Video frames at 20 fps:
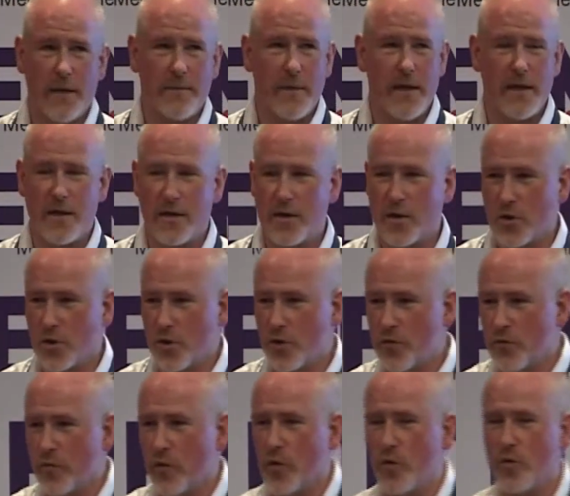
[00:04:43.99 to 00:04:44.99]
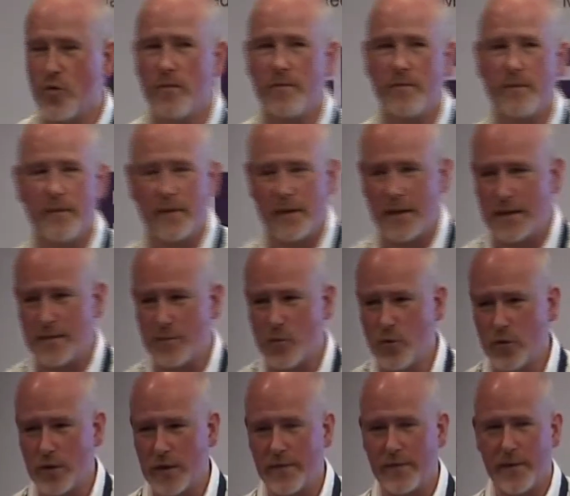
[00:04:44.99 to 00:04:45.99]
Making a good rule is
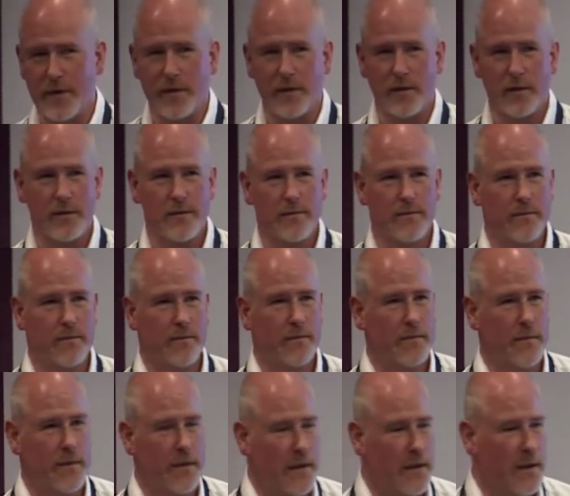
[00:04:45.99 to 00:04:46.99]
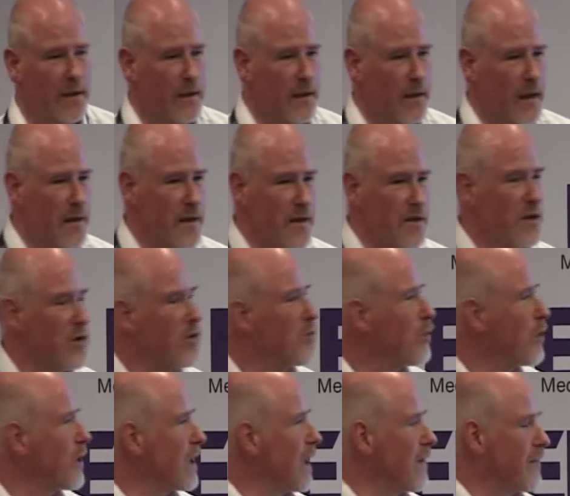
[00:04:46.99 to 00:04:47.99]
more difficult. And there's no
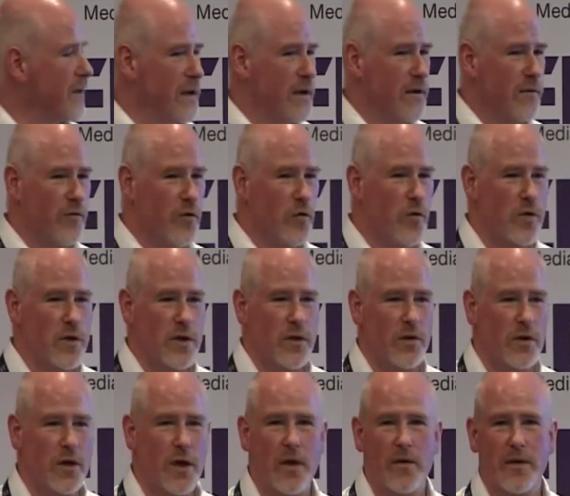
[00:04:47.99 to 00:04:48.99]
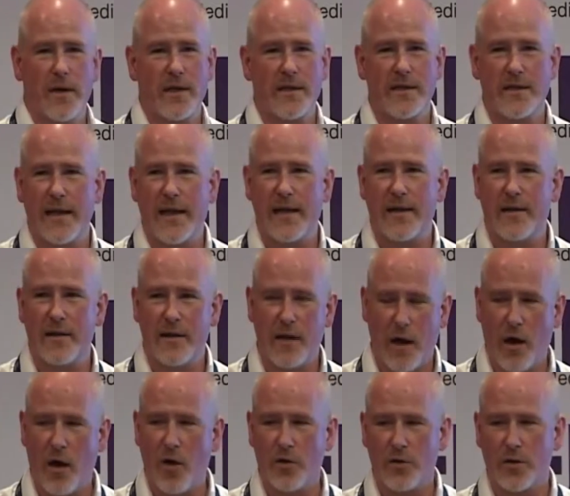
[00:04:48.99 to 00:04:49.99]
point having rules in your coding standard that
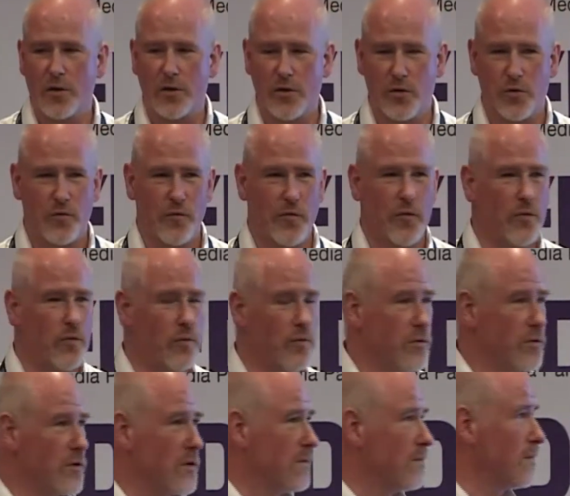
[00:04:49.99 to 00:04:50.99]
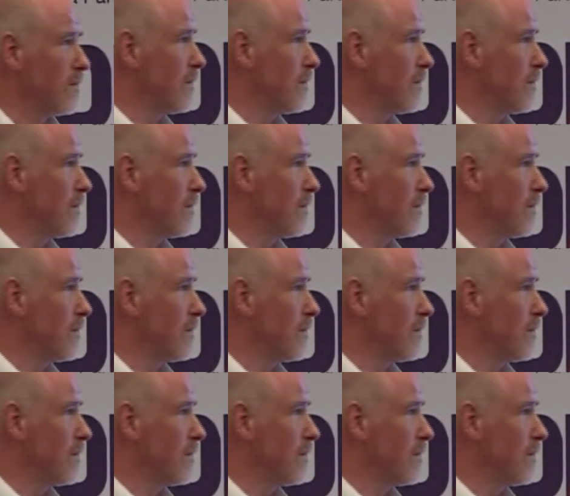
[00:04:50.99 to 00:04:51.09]
aren't good rules.